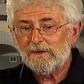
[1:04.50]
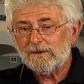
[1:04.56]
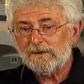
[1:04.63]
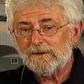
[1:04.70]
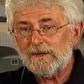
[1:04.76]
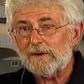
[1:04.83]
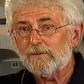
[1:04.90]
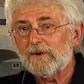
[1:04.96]

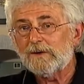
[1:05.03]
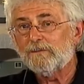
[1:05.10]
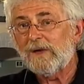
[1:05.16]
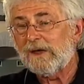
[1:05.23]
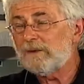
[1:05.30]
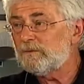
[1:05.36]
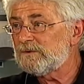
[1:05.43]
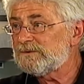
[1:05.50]
that red
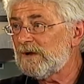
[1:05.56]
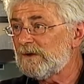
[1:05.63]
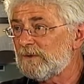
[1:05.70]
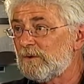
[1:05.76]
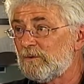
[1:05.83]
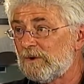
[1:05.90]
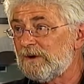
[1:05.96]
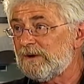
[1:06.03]
paint was on
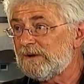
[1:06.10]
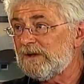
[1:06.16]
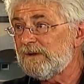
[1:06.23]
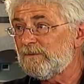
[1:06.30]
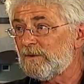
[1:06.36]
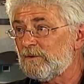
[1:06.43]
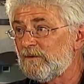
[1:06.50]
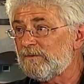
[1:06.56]
there really to keep
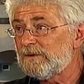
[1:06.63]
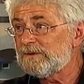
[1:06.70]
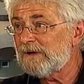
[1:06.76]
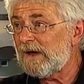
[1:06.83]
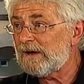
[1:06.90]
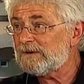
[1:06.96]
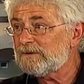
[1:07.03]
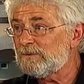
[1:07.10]
the roof
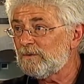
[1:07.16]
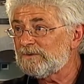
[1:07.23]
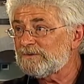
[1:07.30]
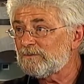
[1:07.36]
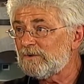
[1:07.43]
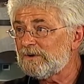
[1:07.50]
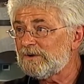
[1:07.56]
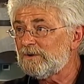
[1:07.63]
intact. It
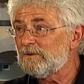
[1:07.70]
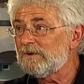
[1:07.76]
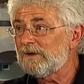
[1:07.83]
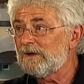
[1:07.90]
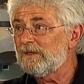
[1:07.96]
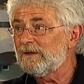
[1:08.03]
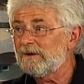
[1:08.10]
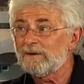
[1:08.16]
wasn't really doing
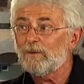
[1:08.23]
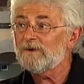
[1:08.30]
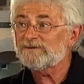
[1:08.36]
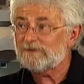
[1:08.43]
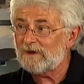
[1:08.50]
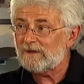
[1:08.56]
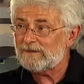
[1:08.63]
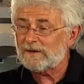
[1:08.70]
anything, it
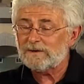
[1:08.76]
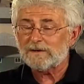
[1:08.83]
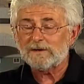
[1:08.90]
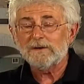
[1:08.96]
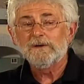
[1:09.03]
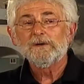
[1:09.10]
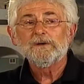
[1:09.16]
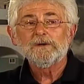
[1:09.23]
wasn't authentic.
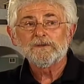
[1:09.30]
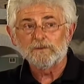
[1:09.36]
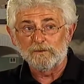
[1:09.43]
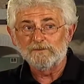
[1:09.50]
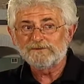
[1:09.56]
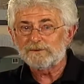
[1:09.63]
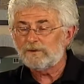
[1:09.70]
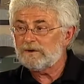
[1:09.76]
Really? The
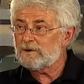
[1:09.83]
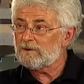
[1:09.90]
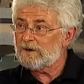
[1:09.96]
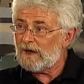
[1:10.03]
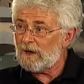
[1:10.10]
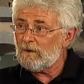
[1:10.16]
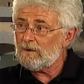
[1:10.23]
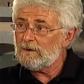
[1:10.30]
roofs that are here
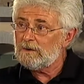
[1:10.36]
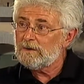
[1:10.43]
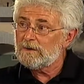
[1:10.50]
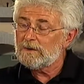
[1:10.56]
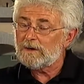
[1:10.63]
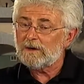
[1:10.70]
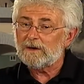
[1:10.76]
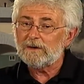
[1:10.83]
now
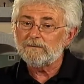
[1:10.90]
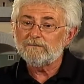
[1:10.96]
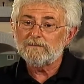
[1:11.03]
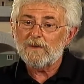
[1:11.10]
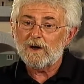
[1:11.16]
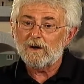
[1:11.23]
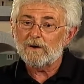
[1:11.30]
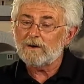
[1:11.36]

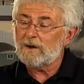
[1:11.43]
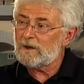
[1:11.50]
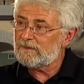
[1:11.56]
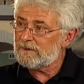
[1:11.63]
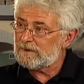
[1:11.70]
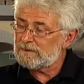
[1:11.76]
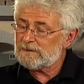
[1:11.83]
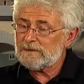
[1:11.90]
are
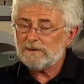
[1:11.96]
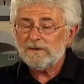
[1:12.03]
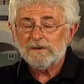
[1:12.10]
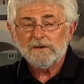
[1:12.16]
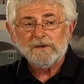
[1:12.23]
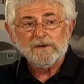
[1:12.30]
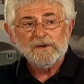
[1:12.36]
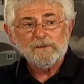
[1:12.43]
authentic.
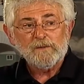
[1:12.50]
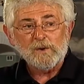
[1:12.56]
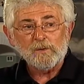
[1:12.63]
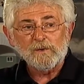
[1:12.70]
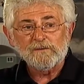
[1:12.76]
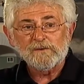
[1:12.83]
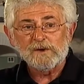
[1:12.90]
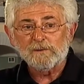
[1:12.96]
But
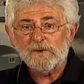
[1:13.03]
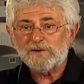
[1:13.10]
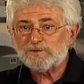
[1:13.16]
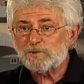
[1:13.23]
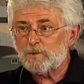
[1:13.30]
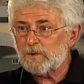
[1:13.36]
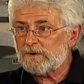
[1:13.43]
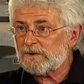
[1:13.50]
we've done
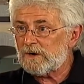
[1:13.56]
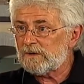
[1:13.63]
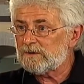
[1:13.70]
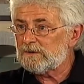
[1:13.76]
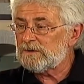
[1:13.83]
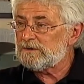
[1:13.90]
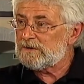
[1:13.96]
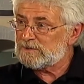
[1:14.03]
major work on
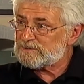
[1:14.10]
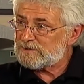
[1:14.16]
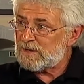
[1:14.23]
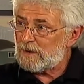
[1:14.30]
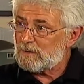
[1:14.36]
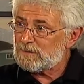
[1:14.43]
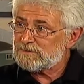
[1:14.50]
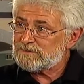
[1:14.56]
the ditch
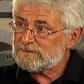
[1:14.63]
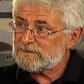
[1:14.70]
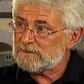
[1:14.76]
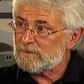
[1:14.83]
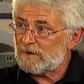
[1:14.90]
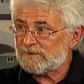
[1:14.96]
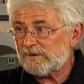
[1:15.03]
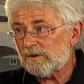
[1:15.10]
towers, the
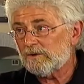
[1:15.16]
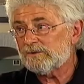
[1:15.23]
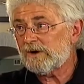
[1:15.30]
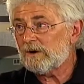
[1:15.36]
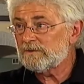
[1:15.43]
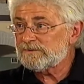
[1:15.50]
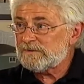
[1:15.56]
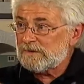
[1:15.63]
Martello
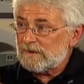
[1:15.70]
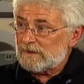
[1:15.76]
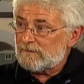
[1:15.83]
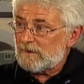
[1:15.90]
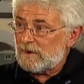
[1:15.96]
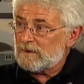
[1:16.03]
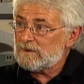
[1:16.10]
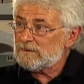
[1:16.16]
towers at the end of
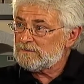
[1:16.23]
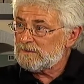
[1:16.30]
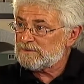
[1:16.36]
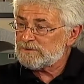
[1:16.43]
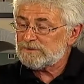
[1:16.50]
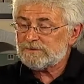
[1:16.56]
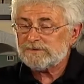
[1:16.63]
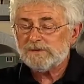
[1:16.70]
our
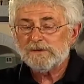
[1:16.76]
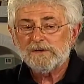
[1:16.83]
ditches.